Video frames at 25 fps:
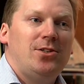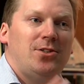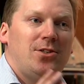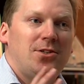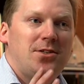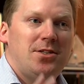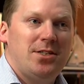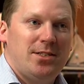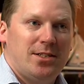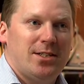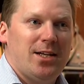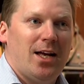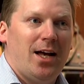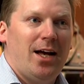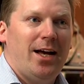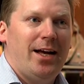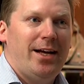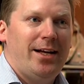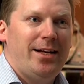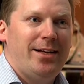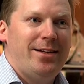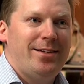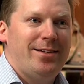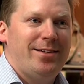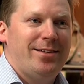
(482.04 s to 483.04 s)
to
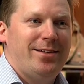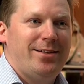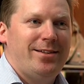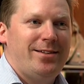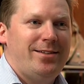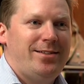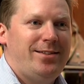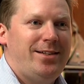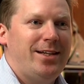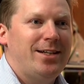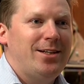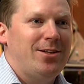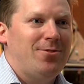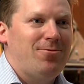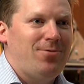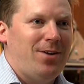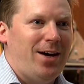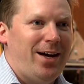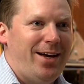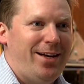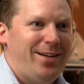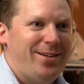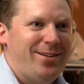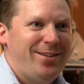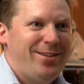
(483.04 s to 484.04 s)
design
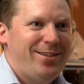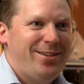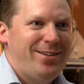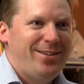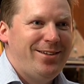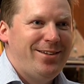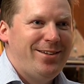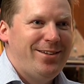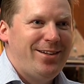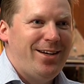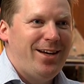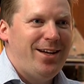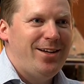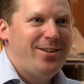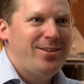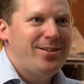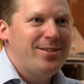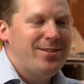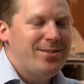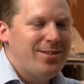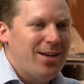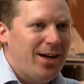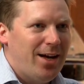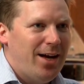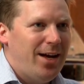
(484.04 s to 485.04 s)
dignified and
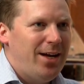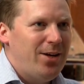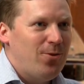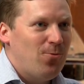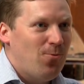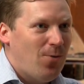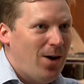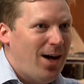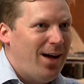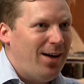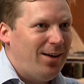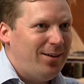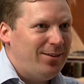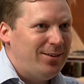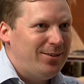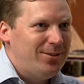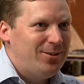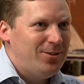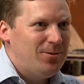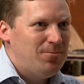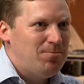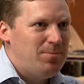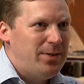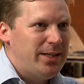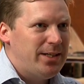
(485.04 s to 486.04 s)
design well,
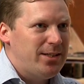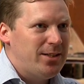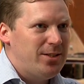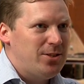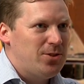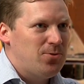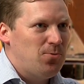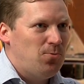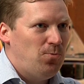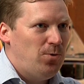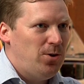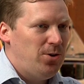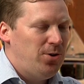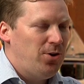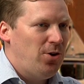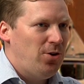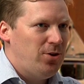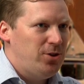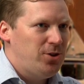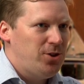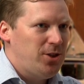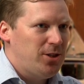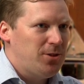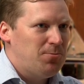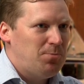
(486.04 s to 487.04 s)
because we're
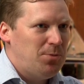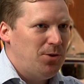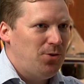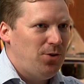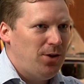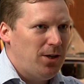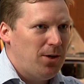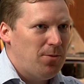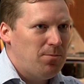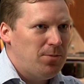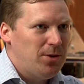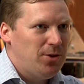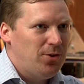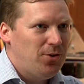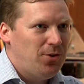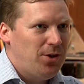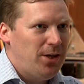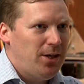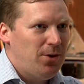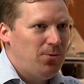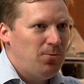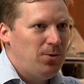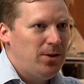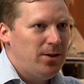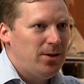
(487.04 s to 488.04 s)
not just building a
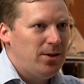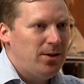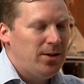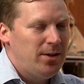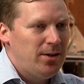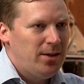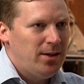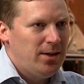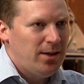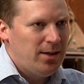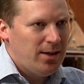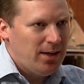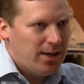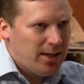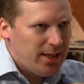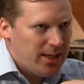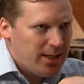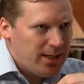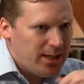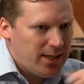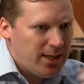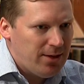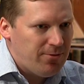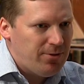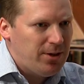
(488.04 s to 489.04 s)
building, we're
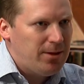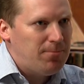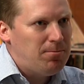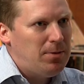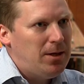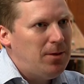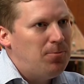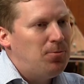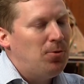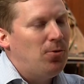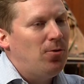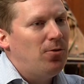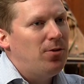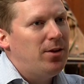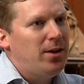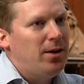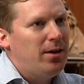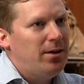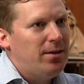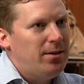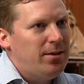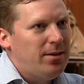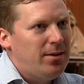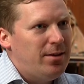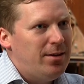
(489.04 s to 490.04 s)
giving people
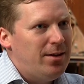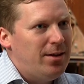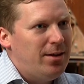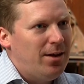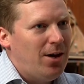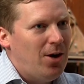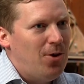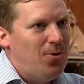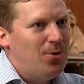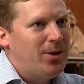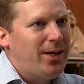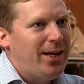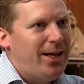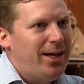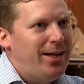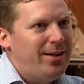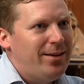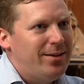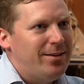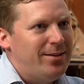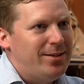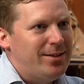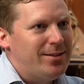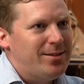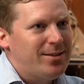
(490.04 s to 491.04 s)
the okay
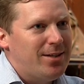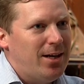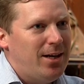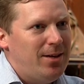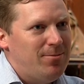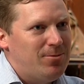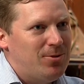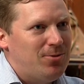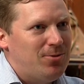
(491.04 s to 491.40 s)
that it's time